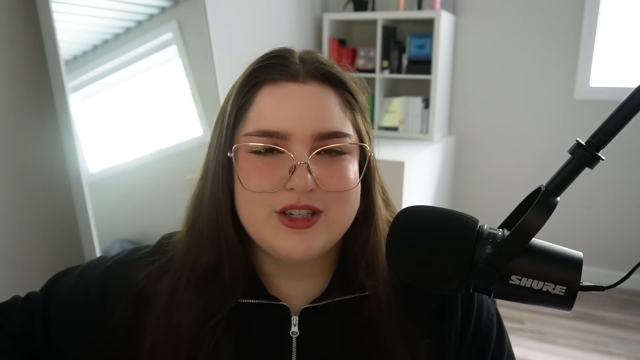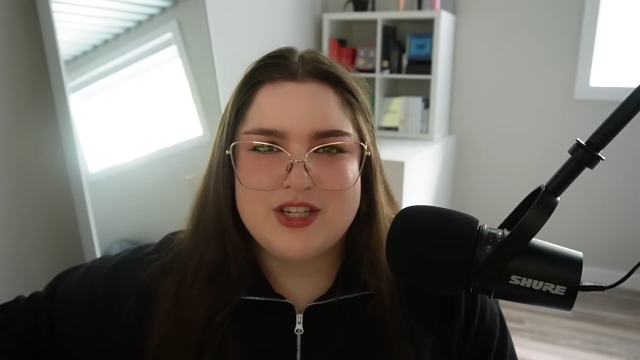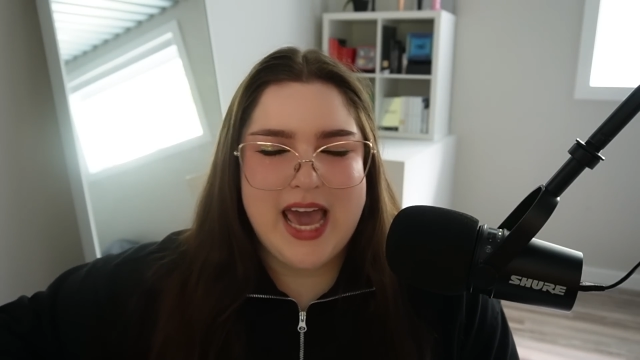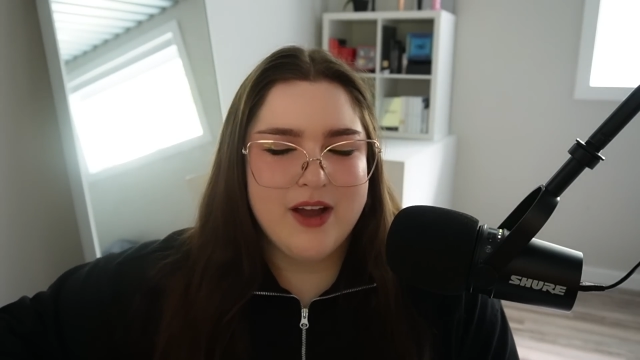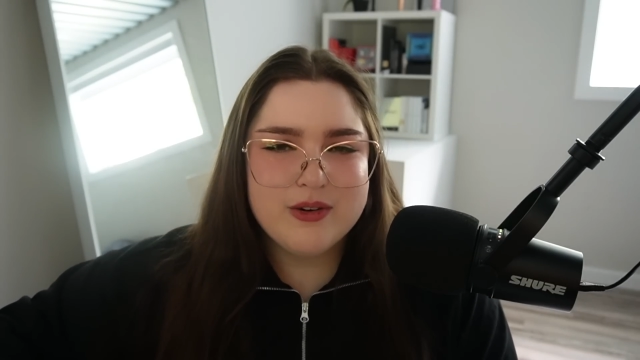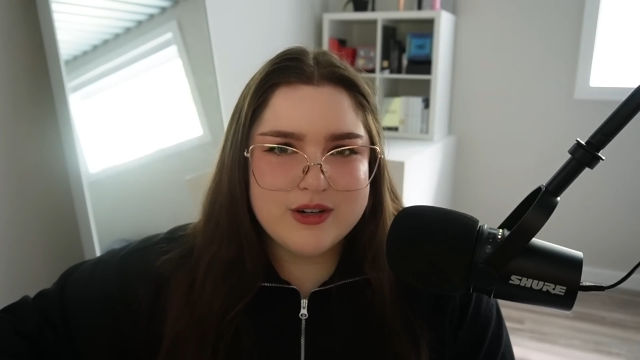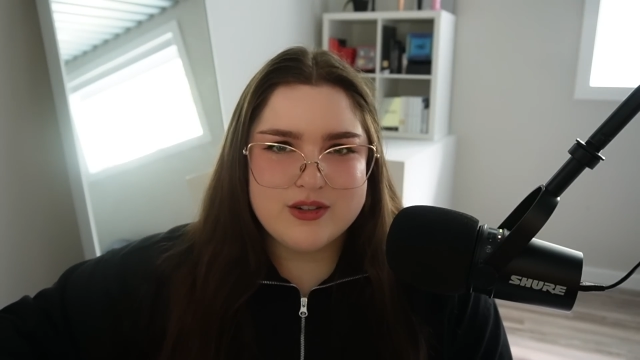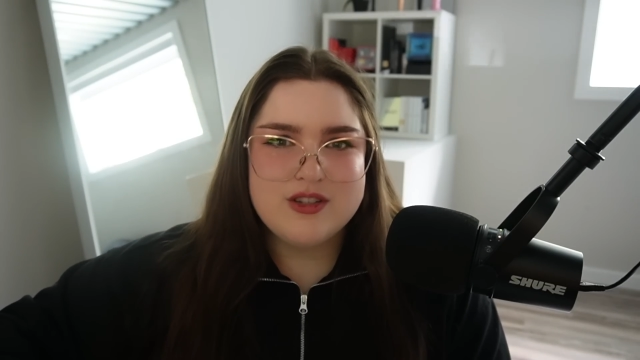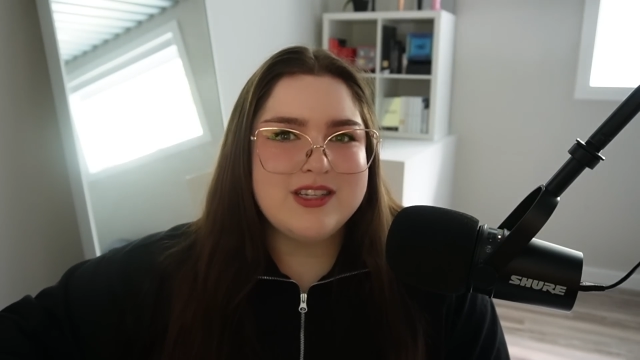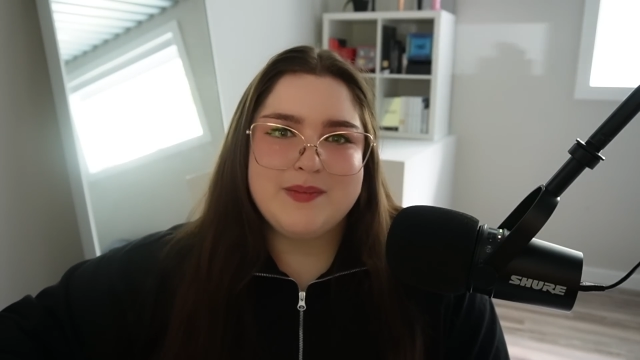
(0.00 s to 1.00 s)

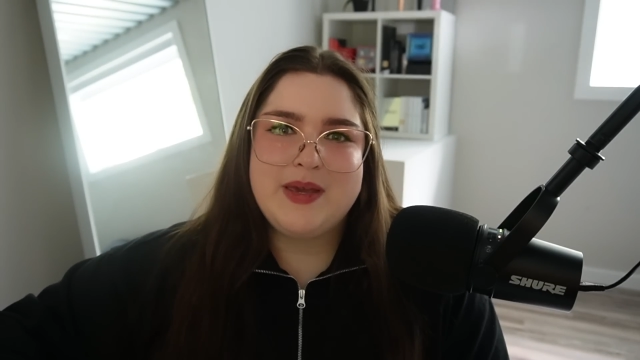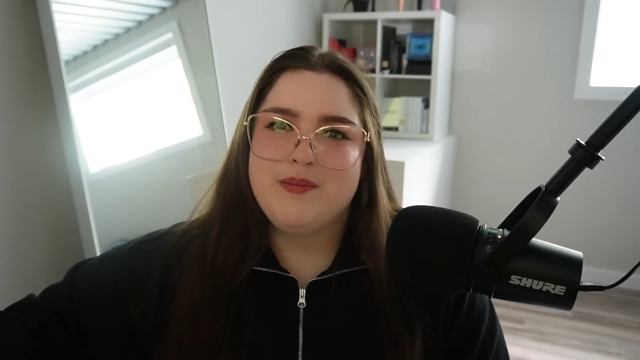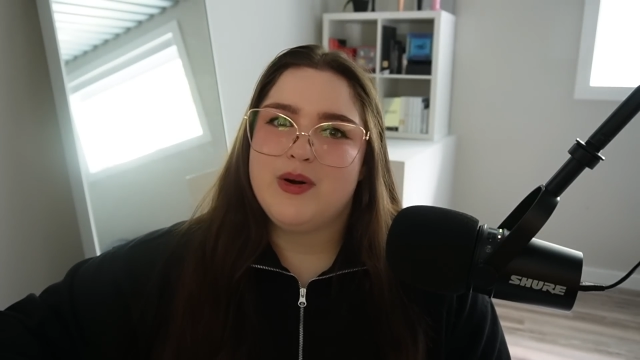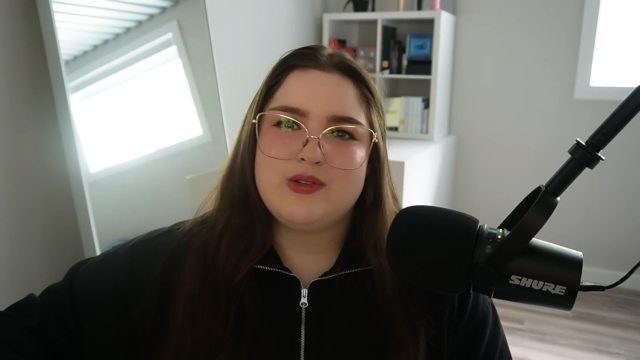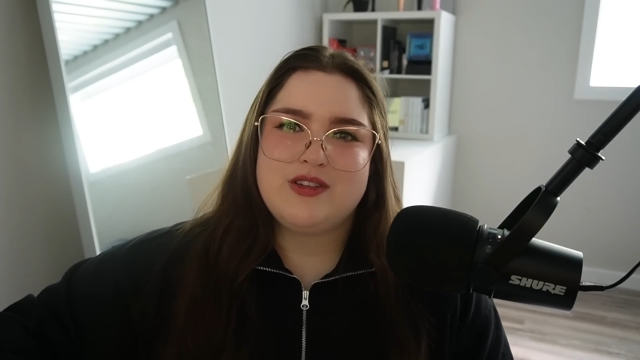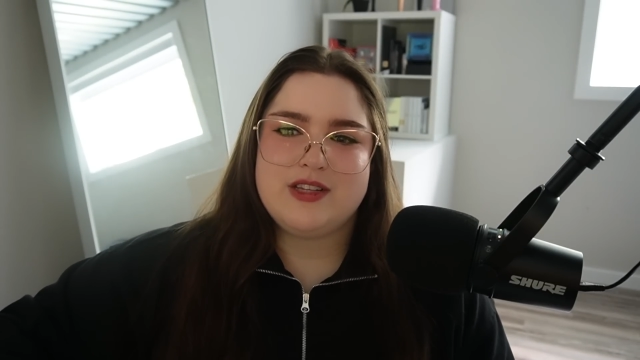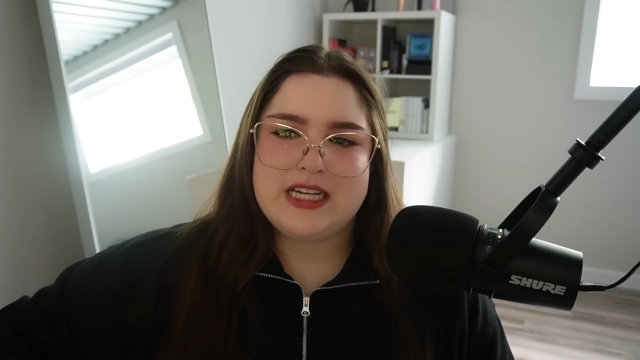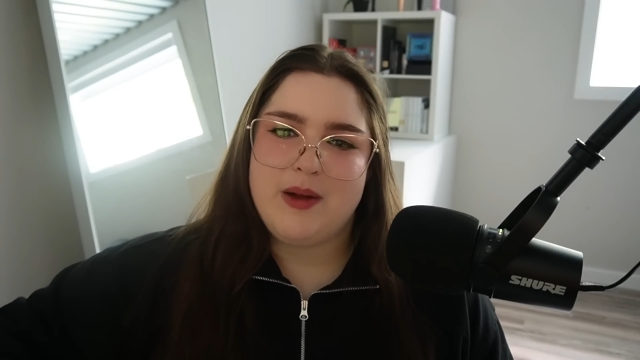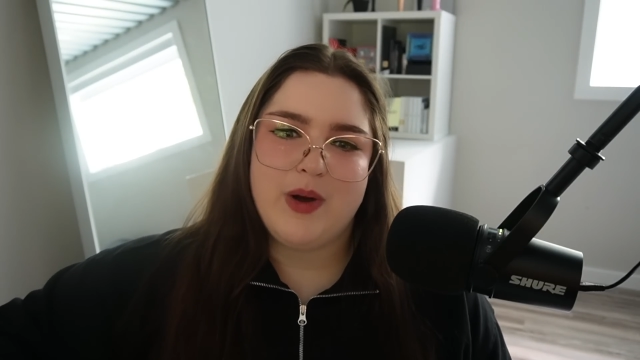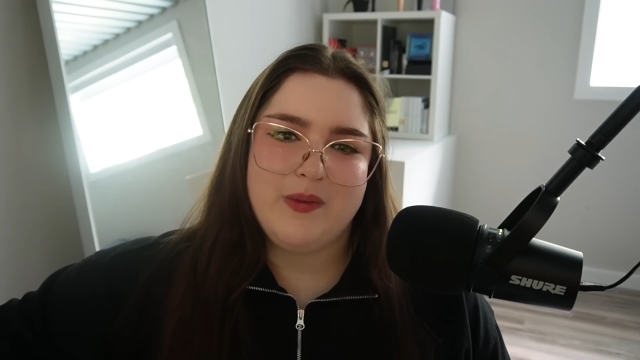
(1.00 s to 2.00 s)
terrors to me most of the
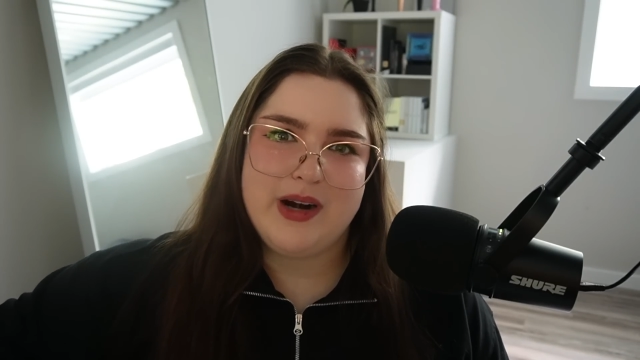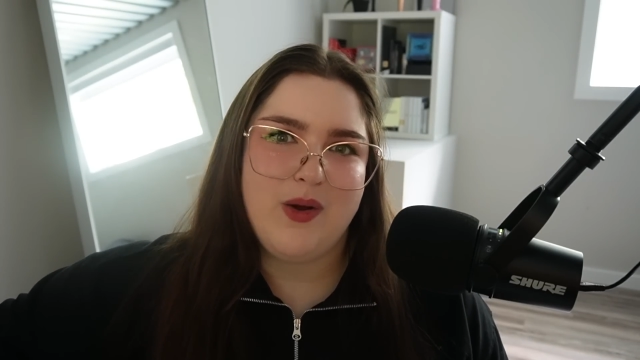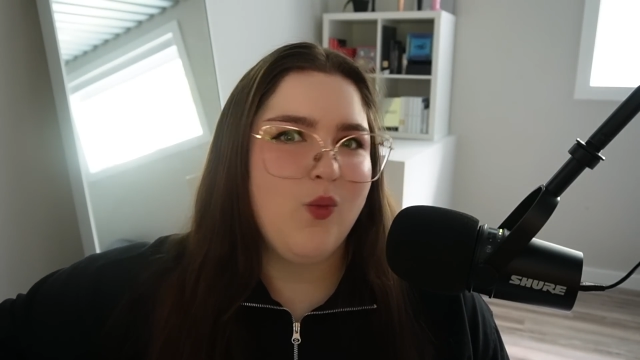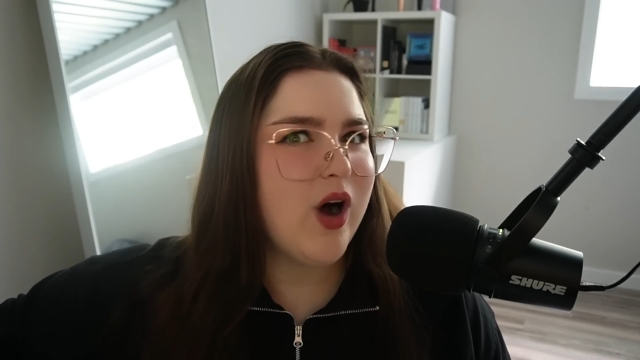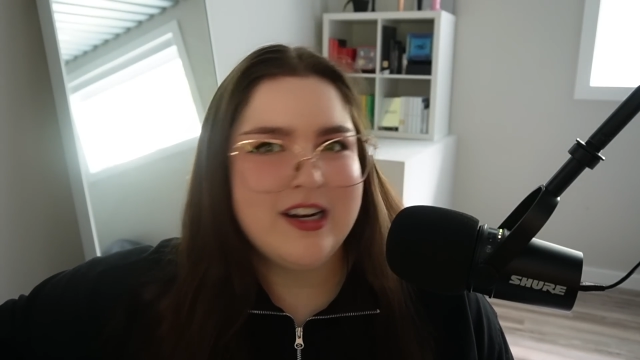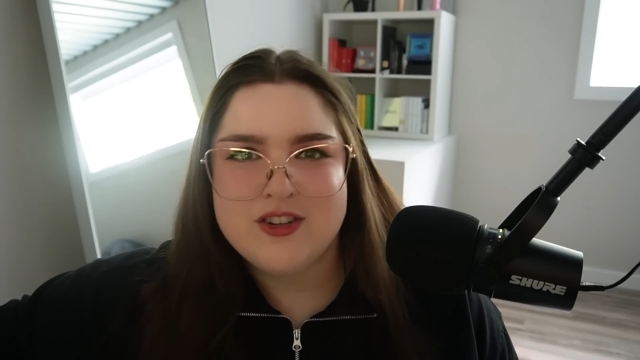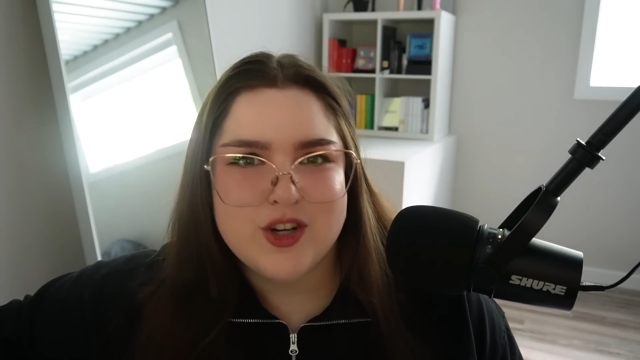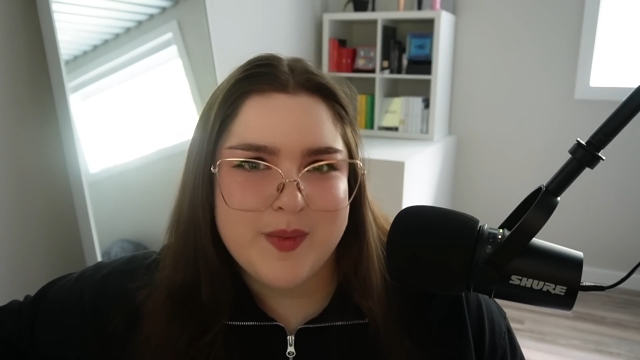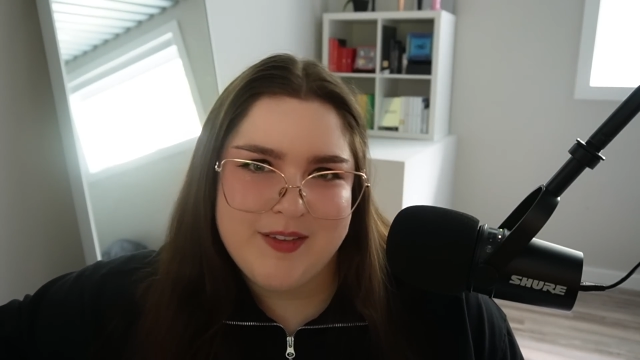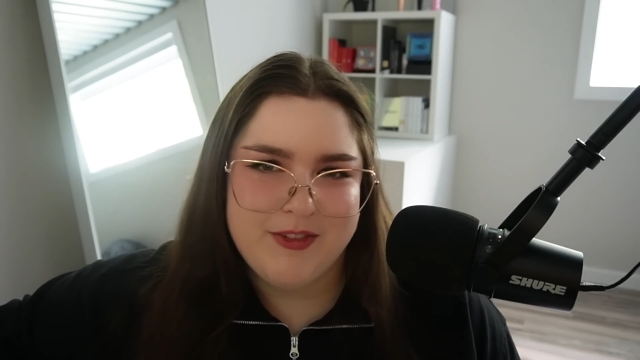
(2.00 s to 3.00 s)
time. Why would I want to
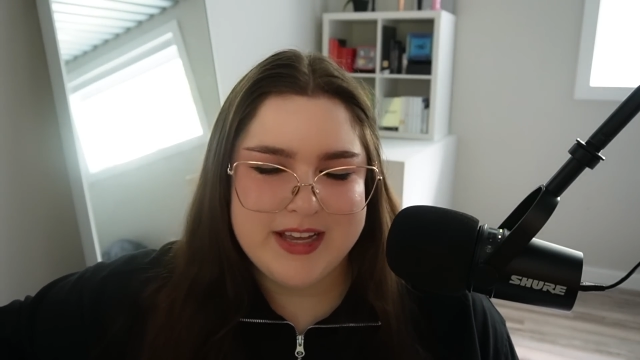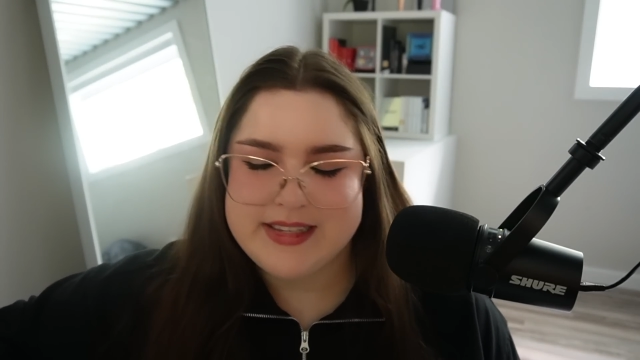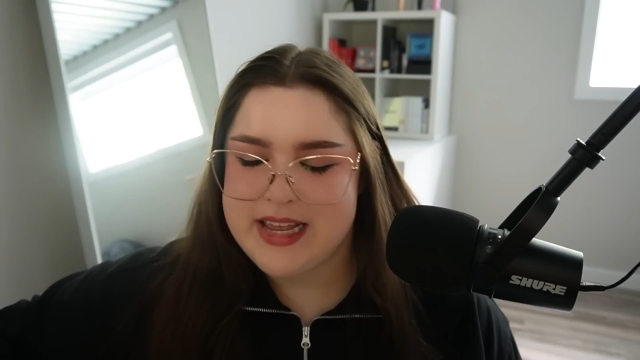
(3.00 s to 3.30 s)
show my face?